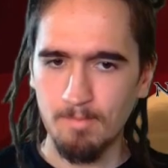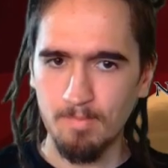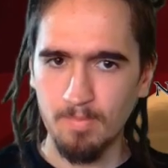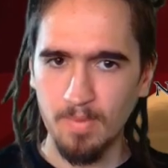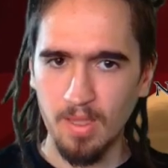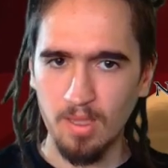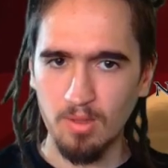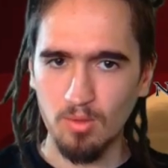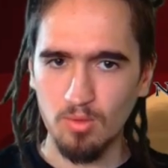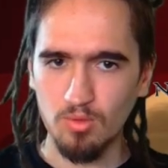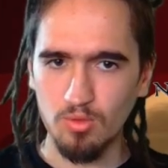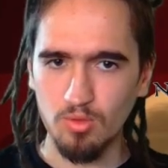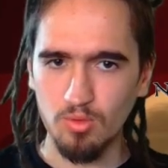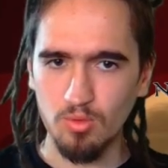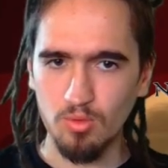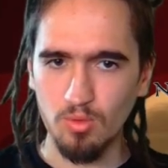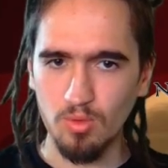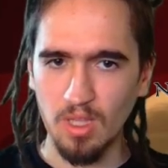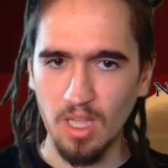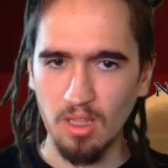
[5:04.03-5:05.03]
Hey, don't you
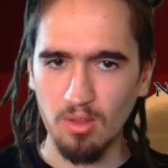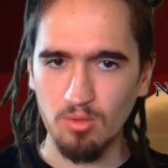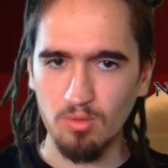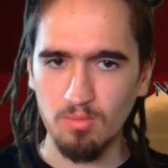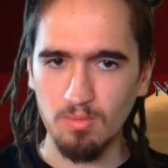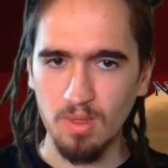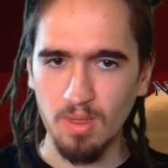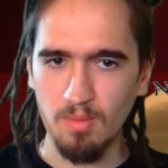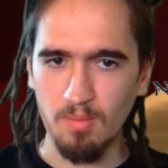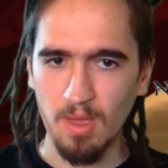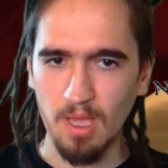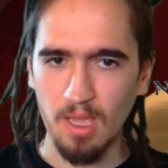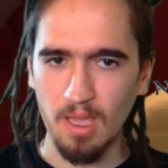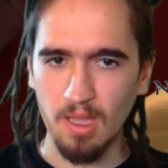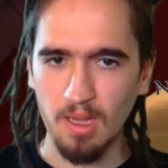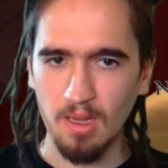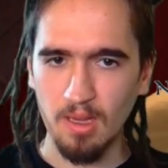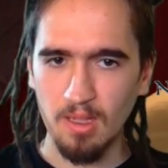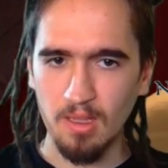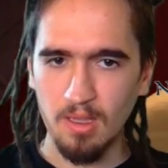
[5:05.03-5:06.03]
do that to me,
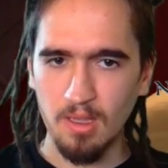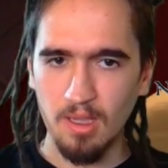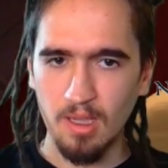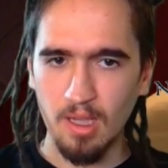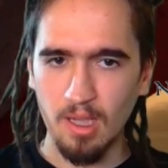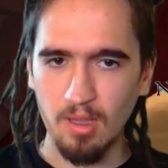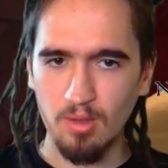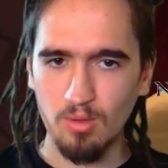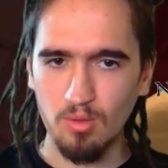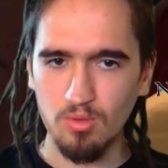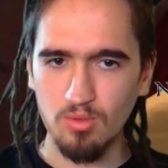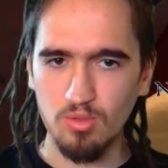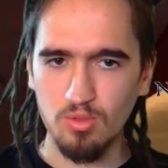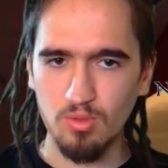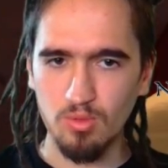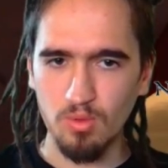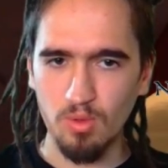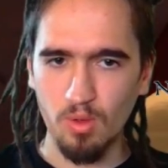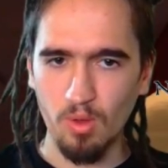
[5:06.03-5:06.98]
man. Hey, don't you.